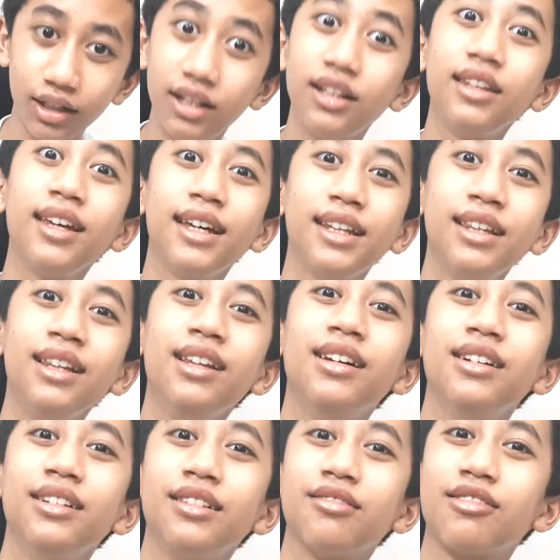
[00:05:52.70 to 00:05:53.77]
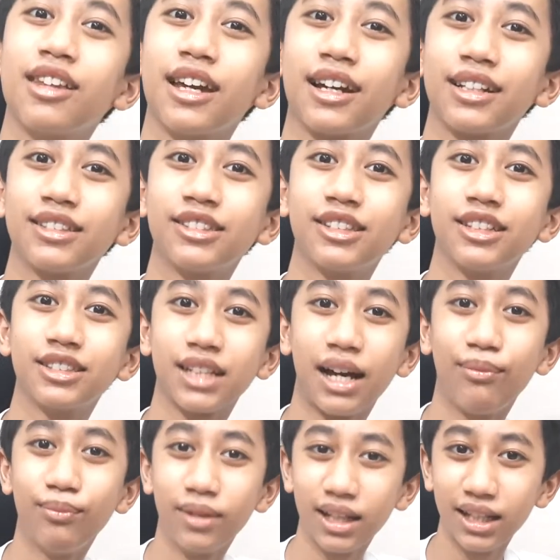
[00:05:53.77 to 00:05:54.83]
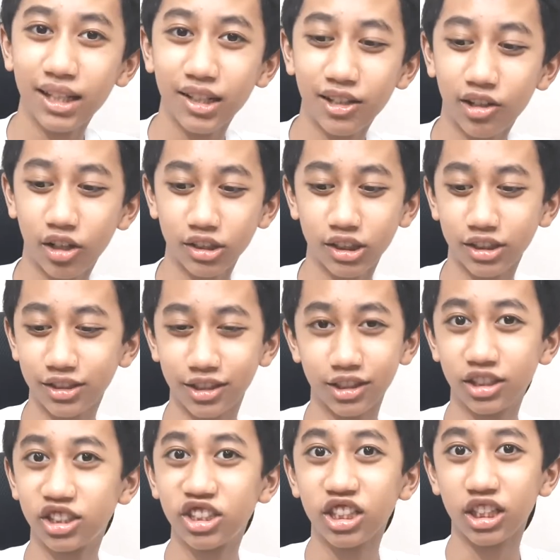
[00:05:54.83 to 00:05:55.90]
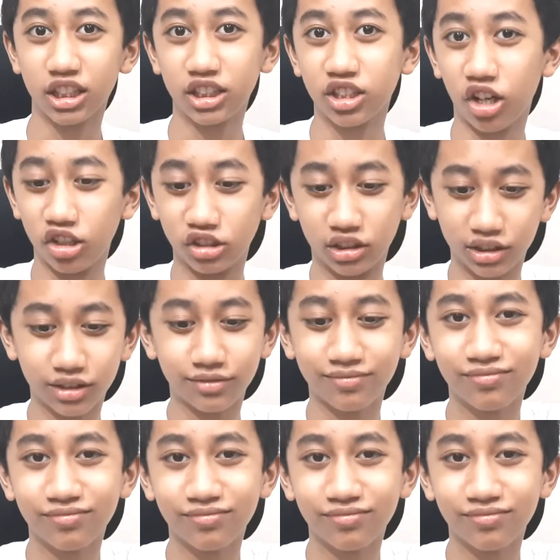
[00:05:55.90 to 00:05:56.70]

Then there is the sambal, or just the chili sauce.